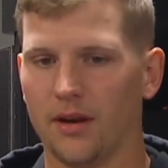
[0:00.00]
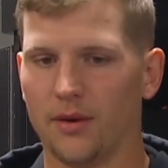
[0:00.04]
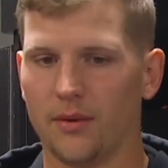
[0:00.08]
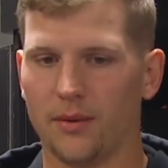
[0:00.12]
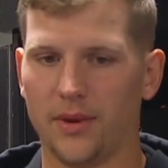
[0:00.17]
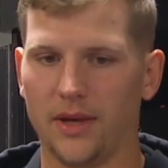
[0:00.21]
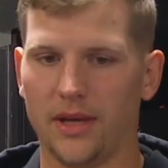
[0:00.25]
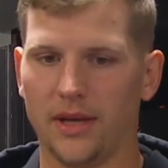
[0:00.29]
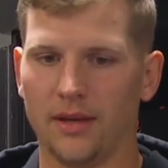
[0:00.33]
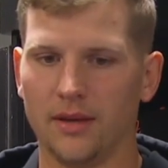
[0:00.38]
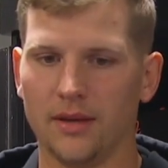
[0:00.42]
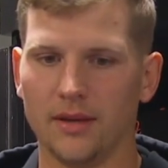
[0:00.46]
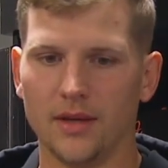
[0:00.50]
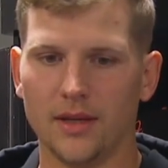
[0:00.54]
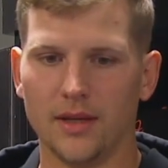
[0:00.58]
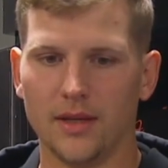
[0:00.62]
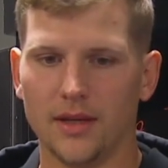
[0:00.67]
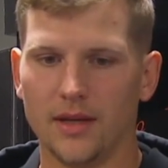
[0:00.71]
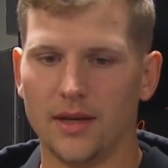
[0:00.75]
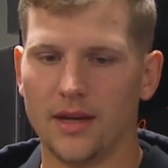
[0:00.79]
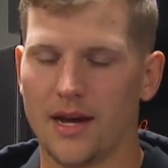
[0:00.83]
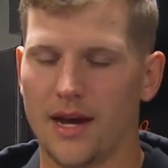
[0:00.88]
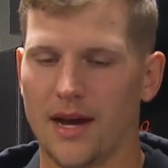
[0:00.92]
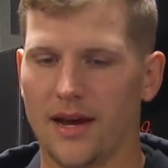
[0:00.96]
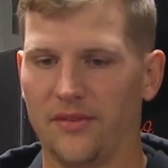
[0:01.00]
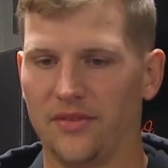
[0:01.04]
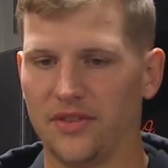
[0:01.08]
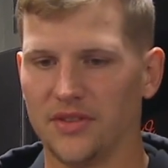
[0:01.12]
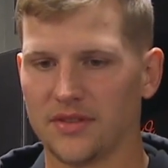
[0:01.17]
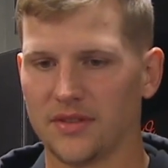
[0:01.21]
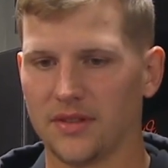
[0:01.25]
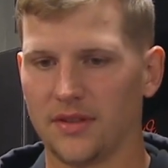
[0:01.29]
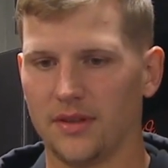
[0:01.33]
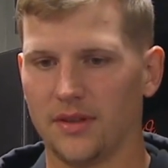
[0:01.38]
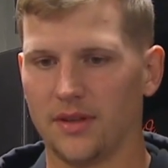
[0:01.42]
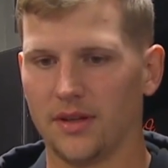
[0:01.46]
We
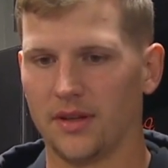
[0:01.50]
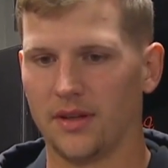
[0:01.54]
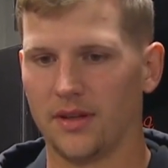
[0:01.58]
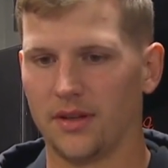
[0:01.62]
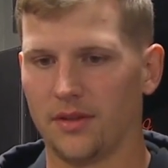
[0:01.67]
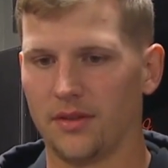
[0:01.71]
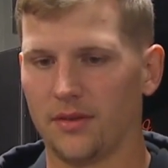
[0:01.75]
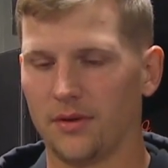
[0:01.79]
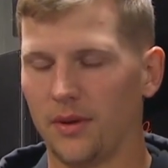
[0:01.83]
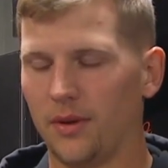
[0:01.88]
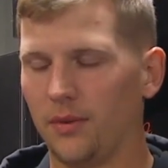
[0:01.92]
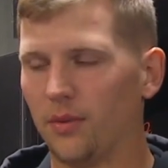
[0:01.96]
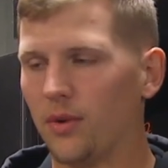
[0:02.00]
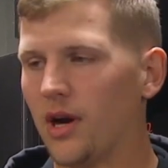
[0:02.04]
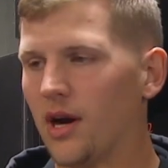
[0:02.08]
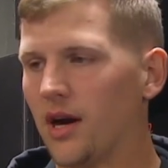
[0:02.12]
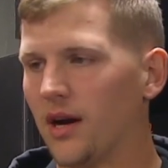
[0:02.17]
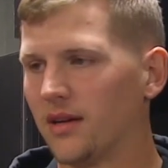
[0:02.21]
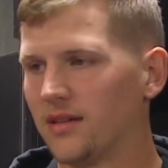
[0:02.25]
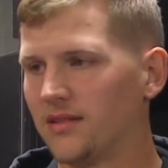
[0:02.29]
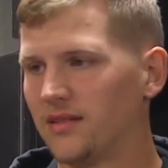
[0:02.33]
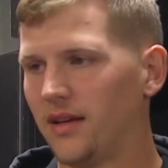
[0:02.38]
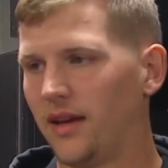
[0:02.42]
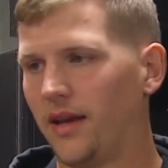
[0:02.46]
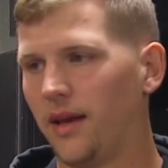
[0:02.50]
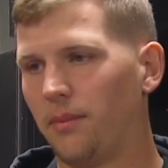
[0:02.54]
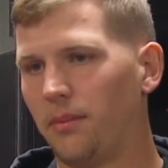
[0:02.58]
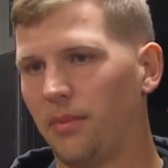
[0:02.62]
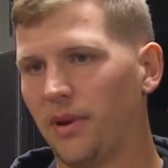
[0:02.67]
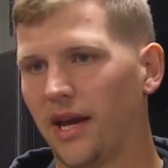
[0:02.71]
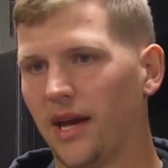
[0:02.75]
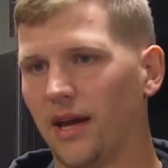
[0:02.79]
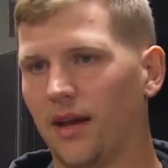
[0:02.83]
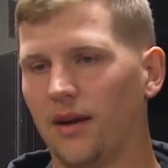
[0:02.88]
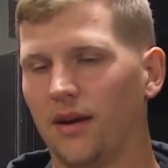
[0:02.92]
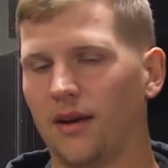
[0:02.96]
obviously the three walks, the hit
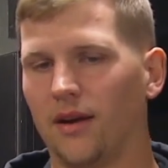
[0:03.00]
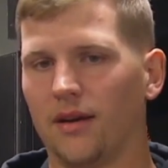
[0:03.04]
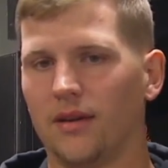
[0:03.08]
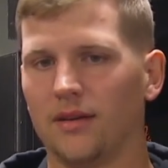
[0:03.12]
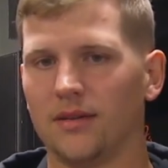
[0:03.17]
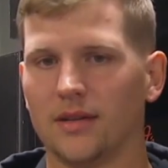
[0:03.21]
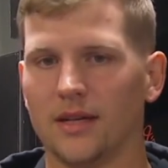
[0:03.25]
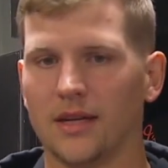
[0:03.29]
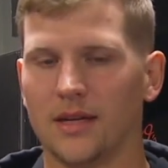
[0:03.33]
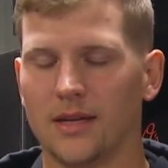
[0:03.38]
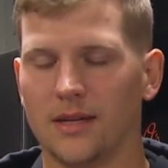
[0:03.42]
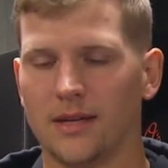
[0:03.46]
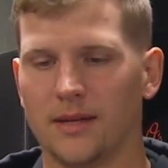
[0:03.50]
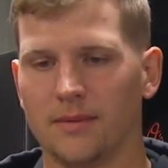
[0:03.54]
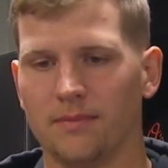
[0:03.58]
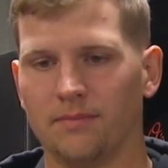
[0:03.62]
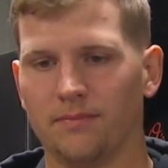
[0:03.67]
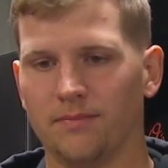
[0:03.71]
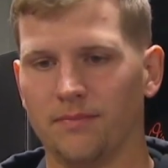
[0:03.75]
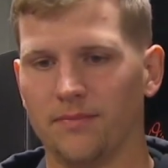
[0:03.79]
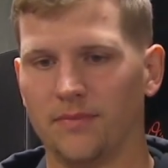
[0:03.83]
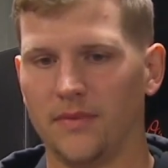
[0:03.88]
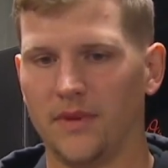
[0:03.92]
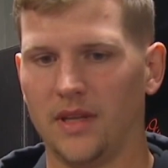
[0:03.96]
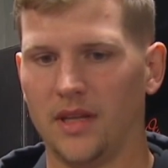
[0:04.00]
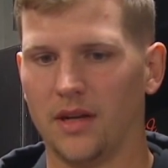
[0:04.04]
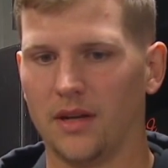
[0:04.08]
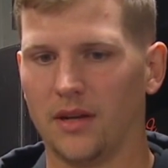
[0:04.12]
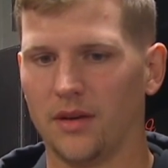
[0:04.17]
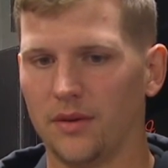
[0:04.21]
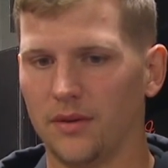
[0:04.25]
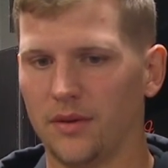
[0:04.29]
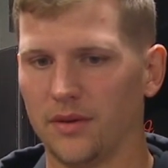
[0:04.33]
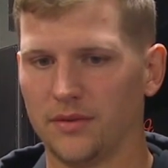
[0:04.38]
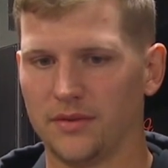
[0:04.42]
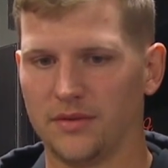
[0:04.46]
batter,
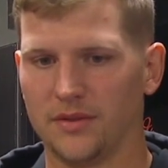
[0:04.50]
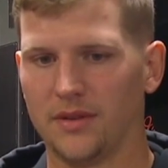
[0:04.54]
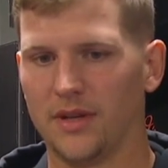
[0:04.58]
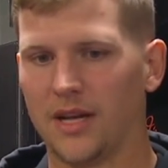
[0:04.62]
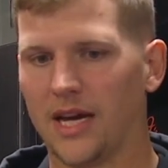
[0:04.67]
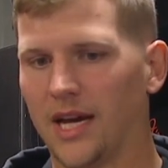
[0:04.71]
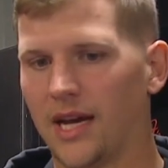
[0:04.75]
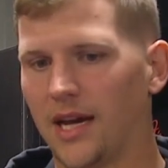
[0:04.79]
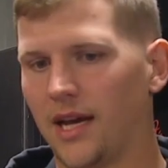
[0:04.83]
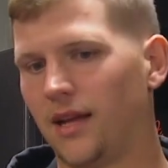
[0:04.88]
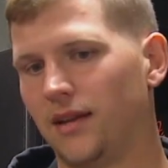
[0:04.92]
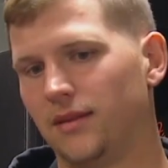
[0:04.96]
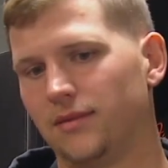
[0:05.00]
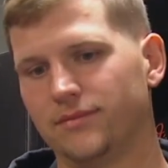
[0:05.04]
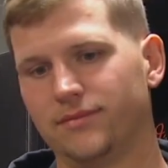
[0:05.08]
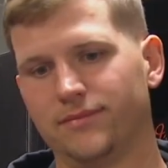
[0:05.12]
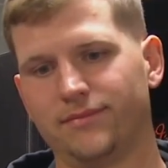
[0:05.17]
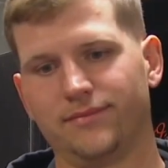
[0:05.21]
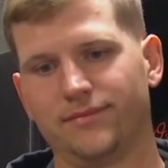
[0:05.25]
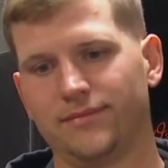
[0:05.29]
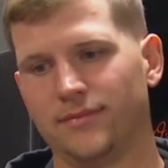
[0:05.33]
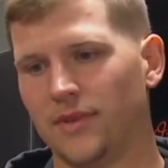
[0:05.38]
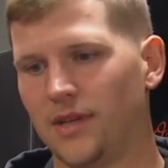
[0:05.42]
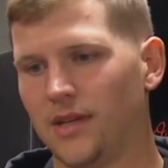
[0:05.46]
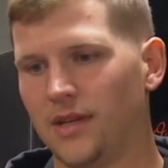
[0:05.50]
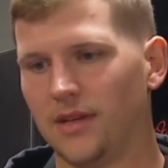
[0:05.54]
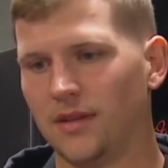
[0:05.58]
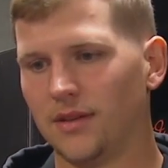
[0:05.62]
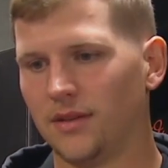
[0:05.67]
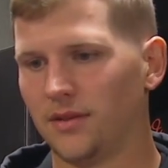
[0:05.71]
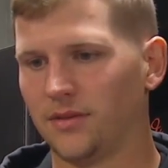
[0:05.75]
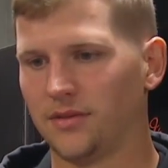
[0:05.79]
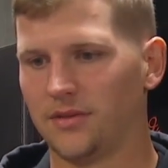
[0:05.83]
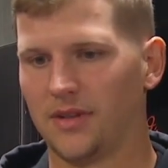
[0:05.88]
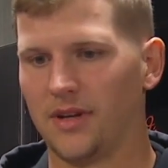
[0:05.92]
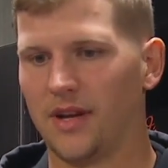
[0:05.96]
those
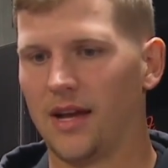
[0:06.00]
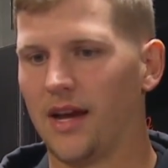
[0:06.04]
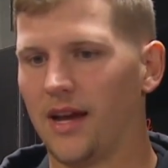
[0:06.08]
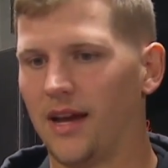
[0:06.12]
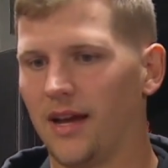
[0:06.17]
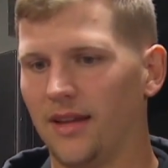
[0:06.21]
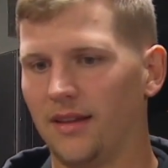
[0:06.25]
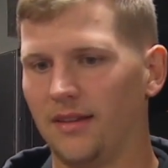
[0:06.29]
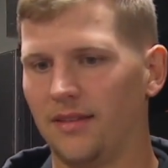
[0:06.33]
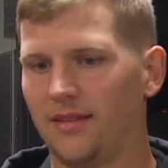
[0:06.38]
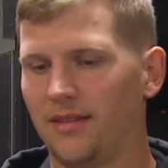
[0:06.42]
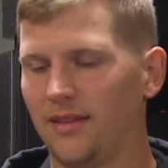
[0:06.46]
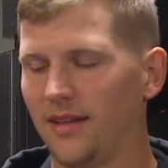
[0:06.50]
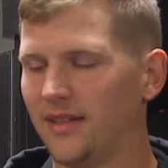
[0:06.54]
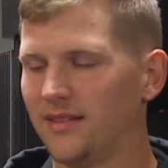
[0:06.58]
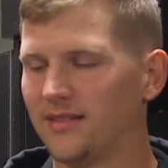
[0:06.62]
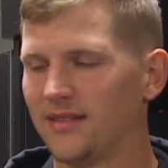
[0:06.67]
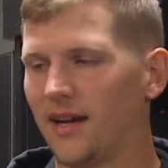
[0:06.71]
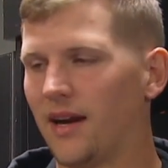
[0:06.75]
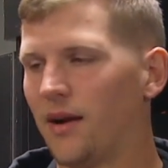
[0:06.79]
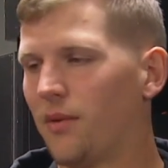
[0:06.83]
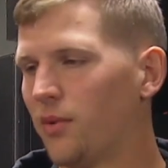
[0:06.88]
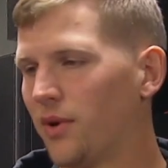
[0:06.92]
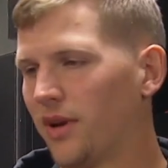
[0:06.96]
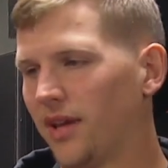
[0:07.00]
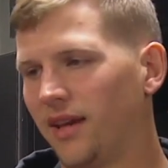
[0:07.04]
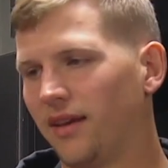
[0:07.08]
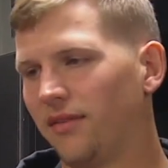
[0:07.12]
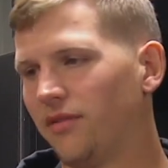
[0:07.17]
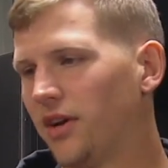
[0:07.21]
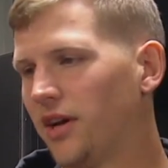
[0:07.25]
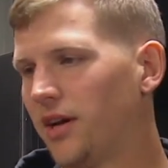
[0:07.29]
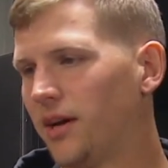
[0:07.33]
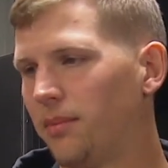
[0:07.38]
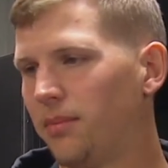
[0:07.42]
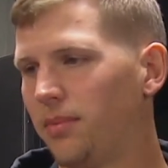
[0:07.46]
are not things that I want to
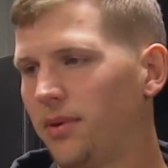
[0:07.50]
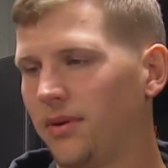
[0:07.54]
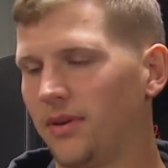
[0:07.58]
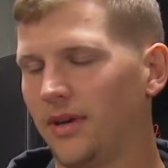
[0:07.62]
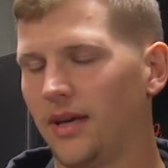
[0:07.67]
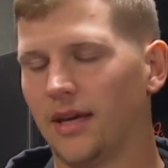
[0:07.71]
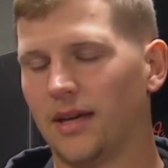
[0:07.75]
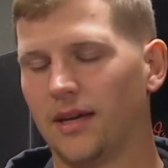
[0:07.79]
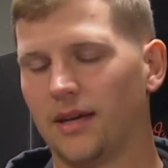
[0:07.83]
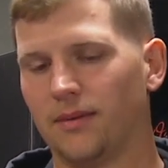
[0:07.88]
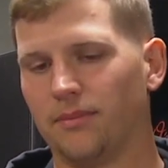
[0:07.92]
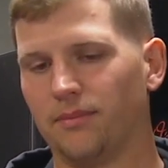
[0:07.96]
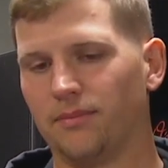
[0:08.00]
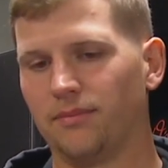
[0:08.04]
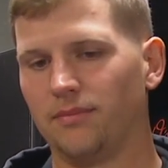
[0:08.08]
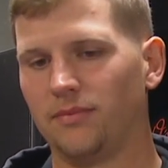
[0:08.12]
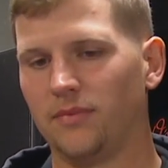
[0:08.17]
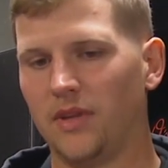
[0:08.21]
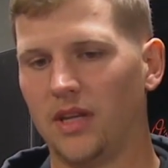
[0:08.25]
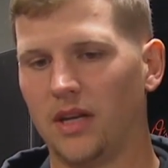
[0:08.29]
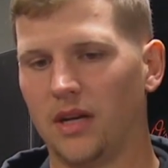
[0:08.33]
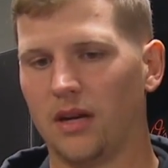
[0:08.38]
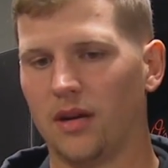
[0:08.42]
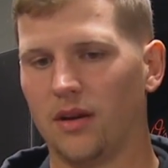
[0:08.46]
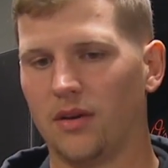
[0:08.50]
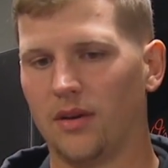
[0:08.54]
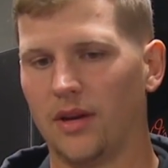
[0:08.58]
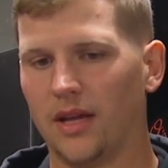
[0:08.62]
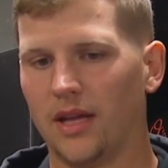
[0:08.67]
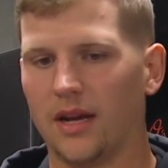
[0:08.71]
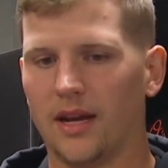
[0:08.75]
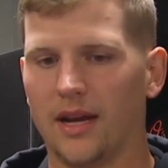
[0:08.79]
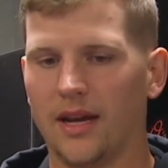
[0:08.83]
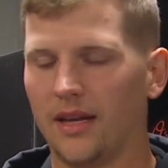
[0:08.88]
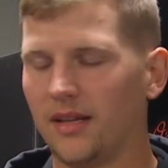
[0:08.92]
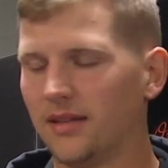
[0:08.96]
give up.
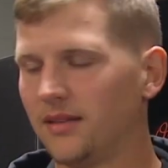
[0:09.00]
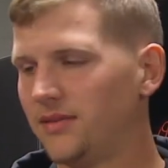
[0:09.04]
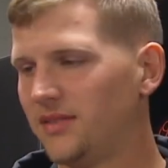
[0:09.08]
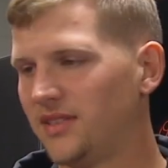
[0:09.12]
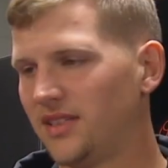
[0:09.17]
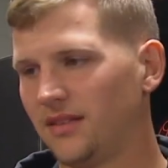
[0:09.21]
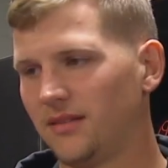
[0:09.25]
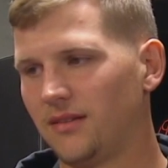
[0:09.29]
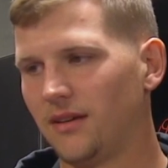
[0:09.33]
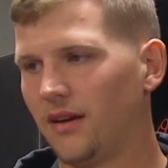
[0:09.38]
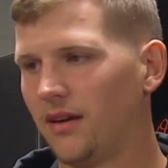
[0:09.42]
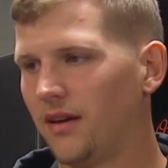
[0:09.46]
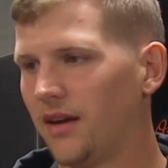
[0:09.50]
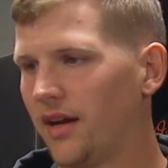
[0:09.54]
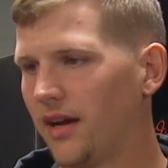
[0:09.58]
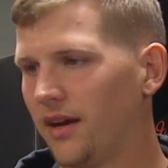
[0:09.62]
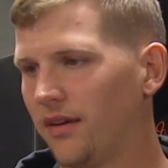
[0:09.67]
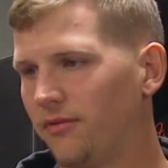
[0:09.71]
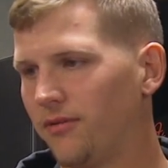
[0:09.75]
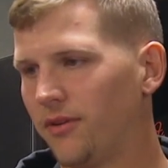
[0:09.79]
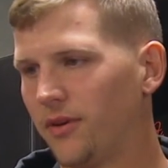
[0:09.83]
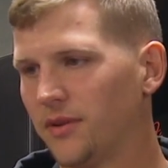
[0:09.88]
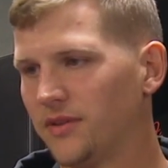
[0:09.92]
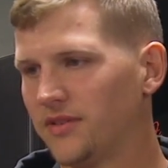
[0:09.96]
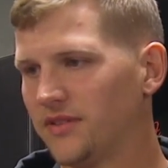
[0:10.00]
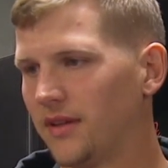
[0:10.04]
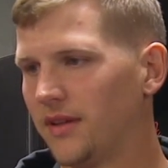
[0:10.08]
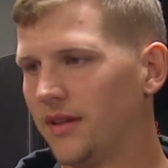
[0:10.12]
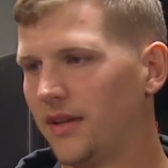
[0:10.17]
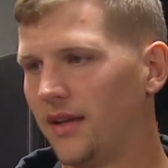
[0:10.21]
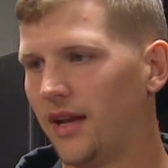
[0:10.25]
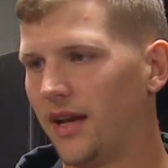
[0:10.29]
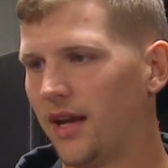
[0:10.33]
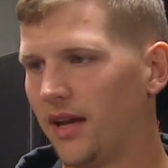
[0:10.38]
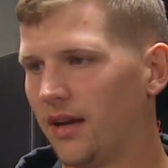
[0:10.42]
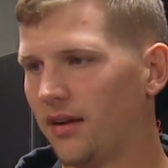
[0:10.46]
And I could sit there and I could focus on
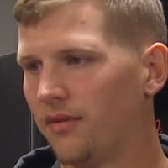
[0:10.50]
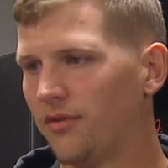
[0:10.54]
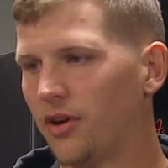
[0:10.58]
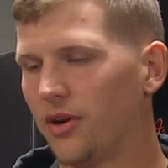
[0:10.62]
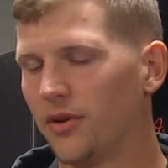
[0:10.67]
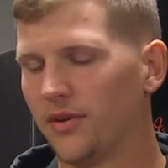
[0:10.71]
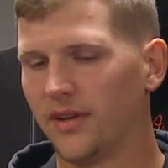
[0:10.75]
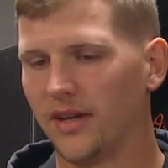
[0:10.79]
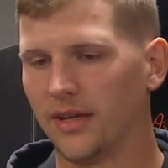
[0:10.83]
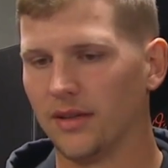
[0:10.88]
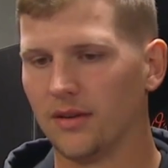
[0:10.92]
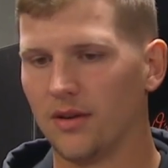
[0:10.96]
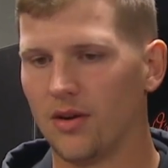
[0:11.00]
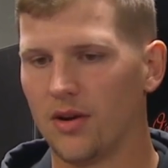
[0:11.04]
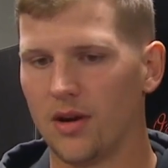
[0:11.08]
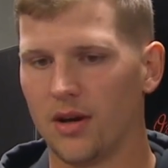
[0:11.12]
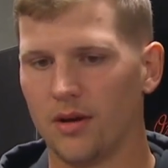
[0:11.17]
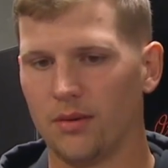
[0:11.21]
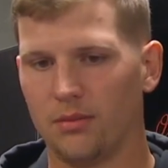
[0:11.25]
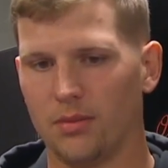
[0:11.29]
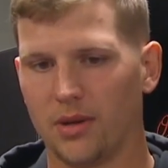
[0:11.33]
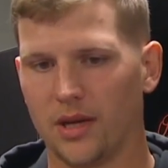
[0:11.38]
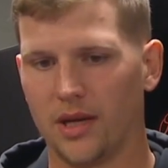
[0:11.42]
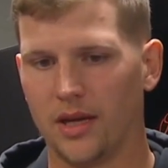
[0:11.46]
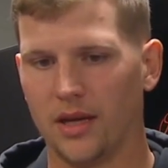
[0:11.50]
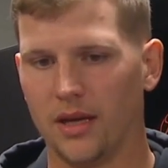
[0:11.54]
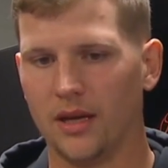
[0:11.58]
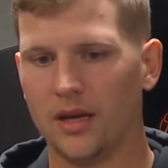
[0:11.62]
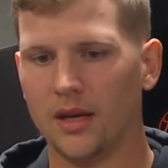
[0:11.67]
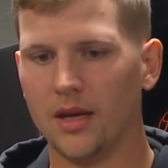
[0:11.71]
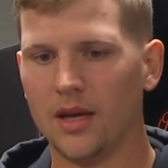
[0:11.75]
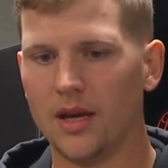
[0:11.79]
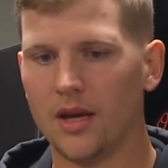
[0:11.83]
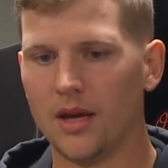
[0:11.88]
the negative all day long, but